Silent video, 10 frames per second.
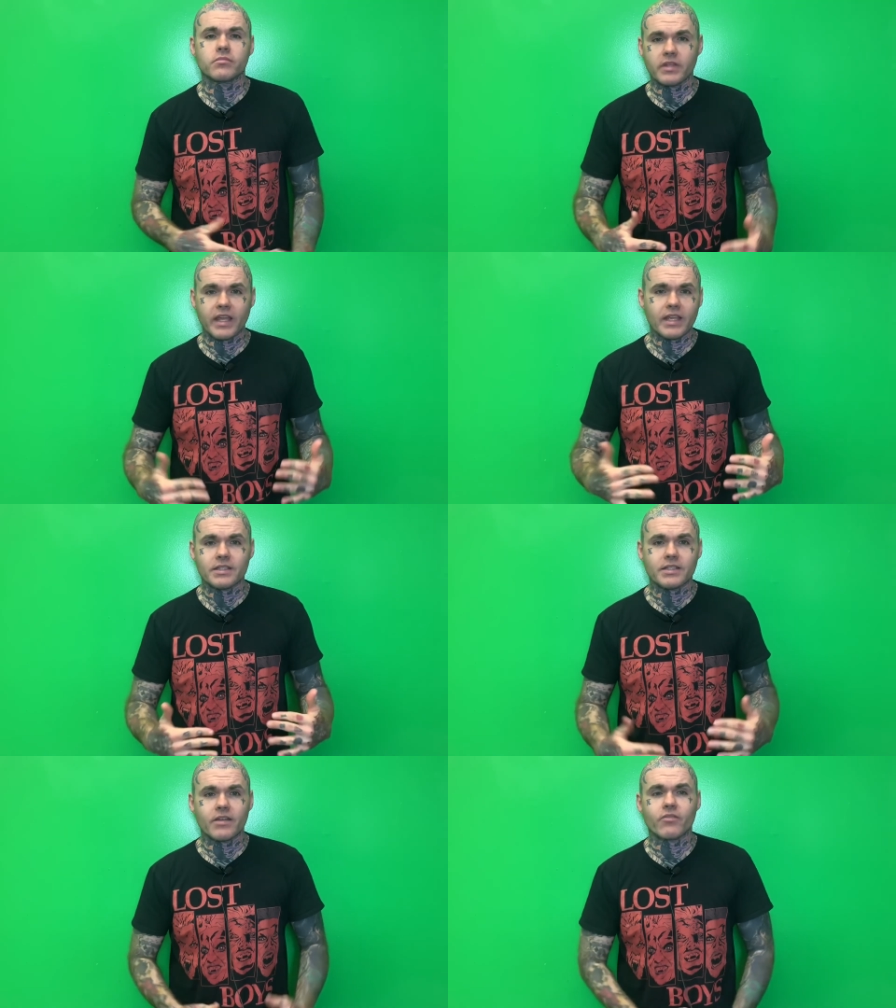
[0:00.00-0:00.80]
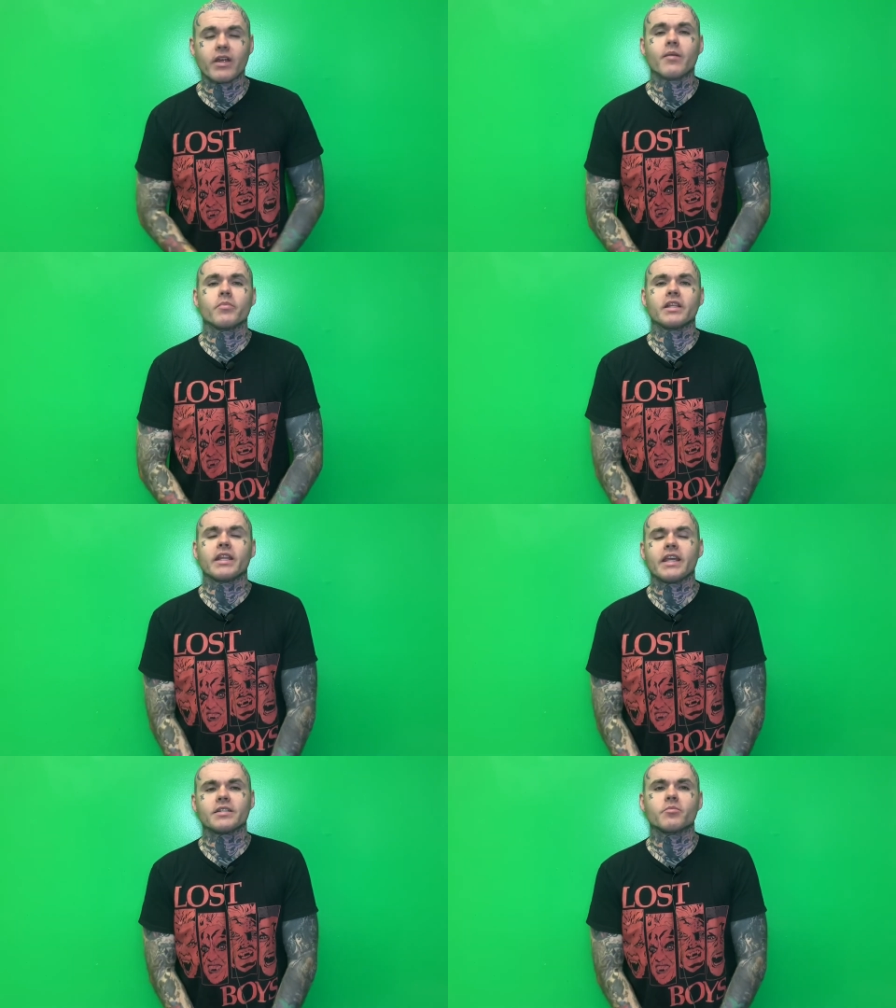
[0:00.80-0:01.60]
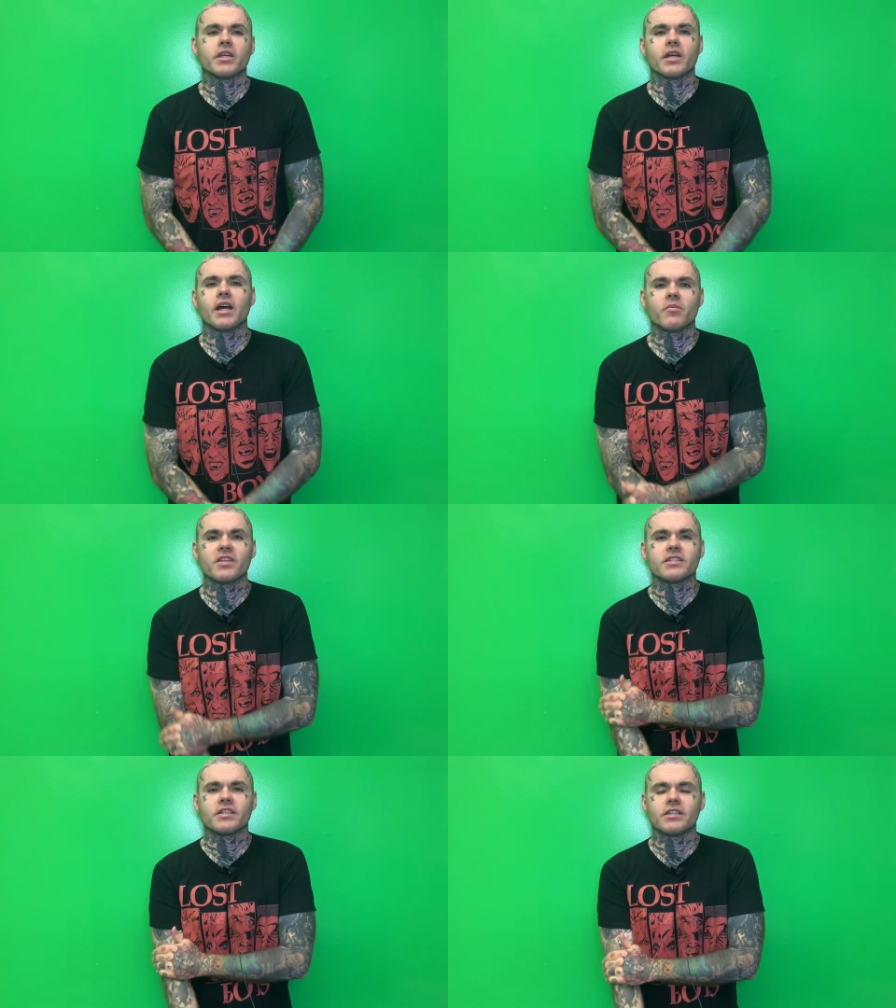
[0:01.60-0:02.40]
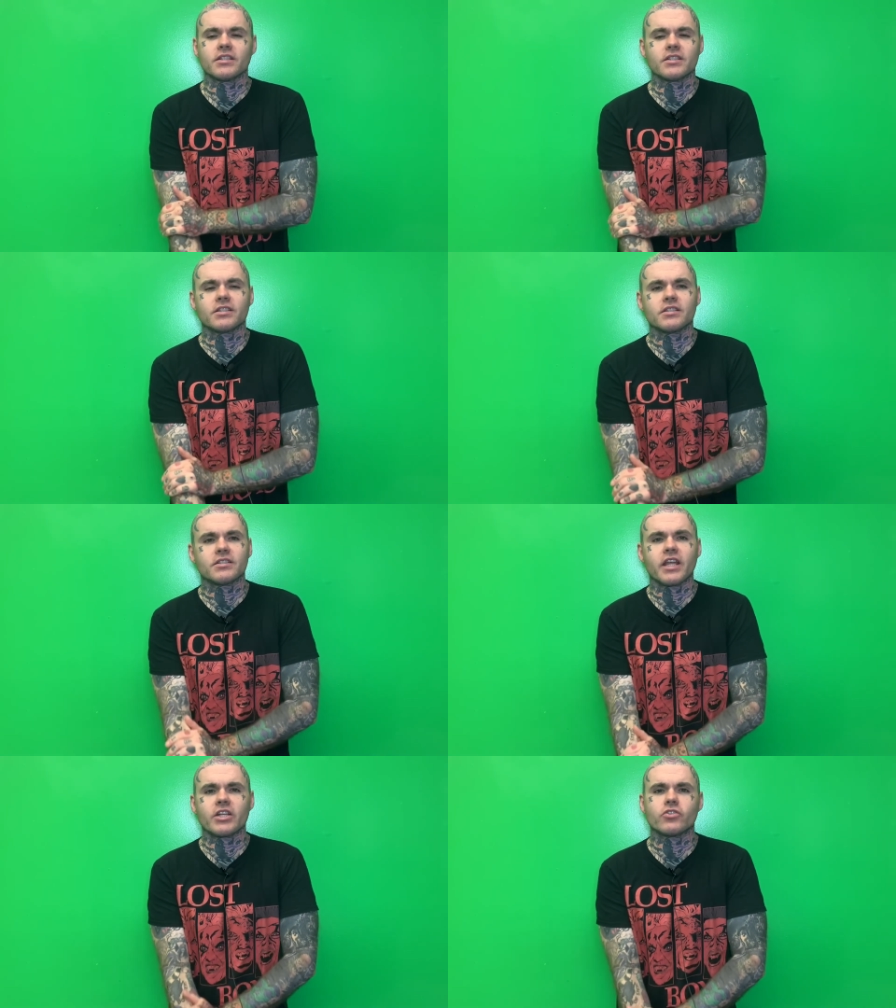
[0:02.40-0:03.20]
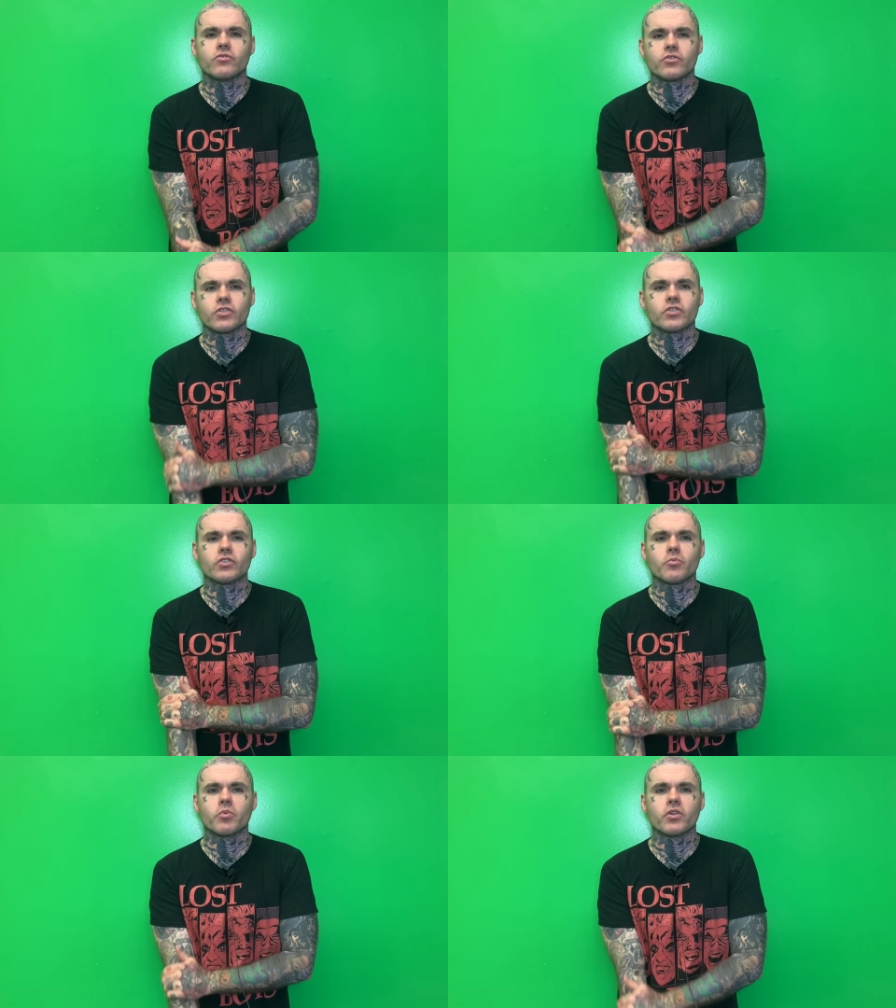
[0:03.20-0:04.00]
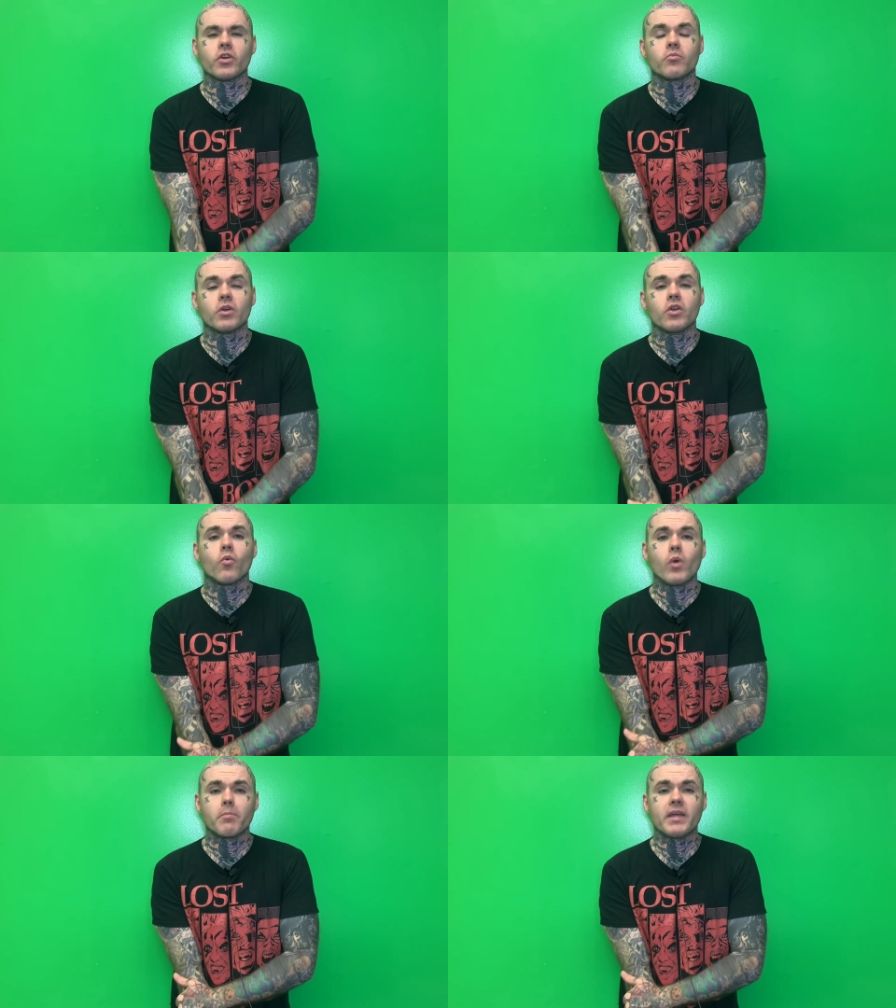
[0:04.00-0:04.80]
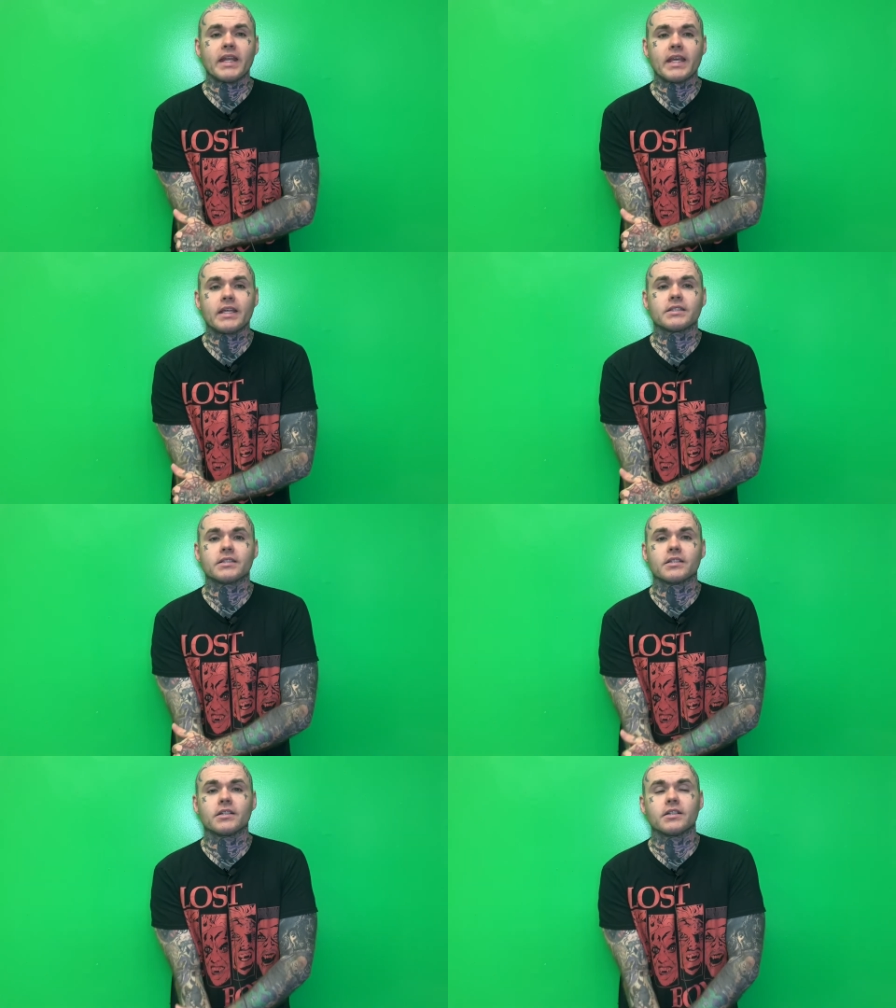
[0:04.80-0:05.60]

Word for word: things to ever happen in X-Men comics, and this statue is just super dope. Weapon X,